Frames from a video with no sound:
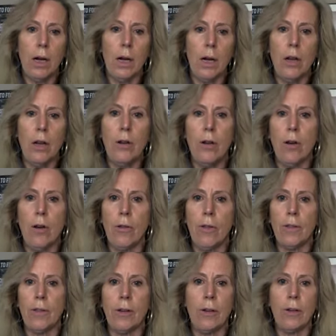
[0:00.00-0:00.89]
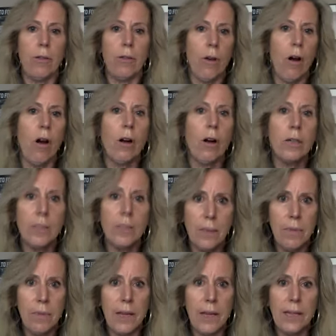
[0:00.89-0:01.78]
know that there are some
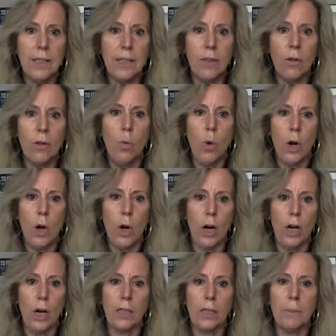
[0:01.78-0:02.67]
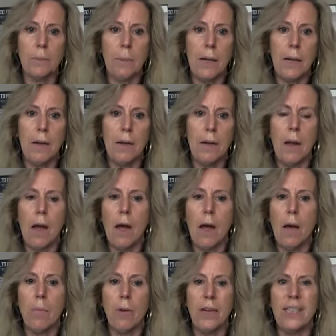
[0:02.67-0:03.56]
things in the works, but
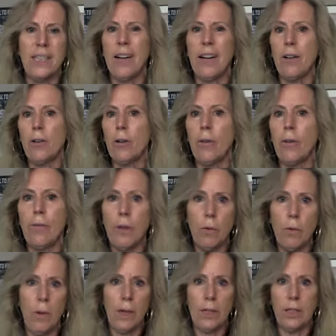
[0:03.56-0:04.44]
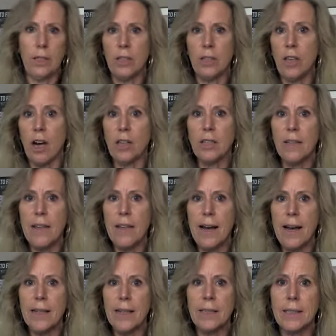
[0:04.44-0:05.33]
Brent, I don't know if you wanted to talk to
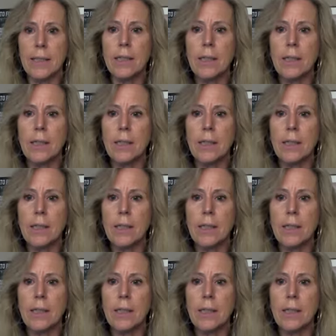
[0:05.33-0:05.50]
that.